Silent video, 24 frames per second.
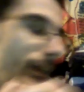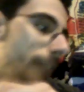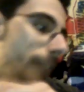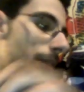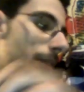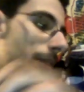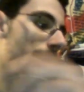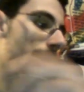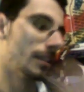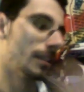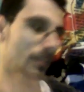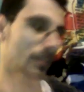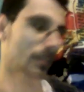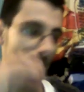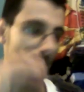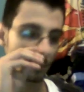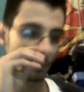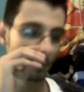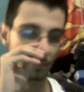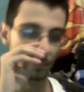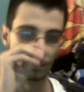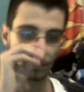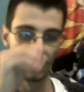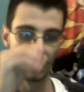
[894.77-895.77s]
don't mind it.
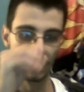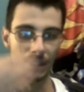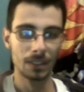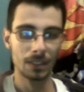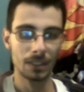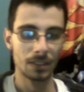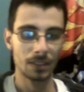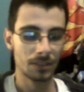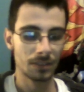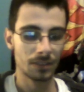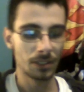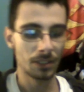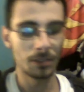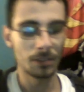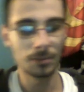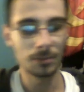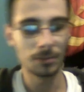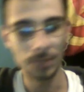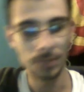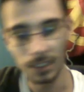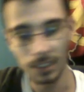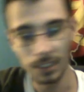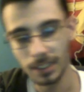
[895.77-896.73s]
So